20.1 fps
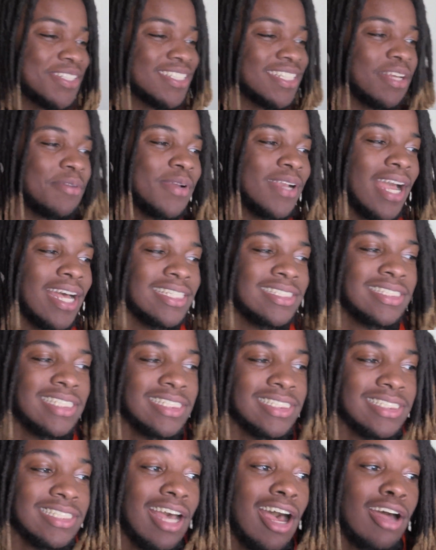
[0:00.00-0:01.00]
Today we got
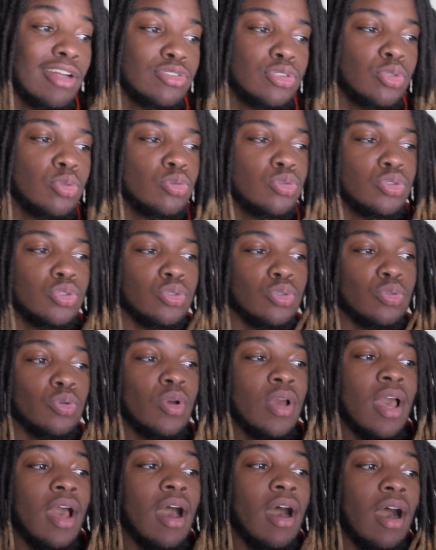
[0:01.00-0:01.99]
6ix9ine22
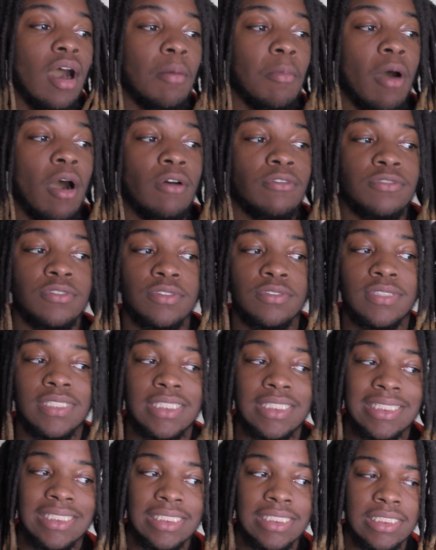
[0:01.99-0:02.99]
off of
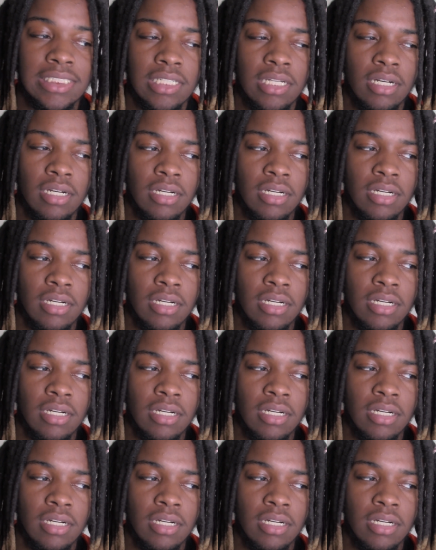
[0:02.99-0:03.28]
his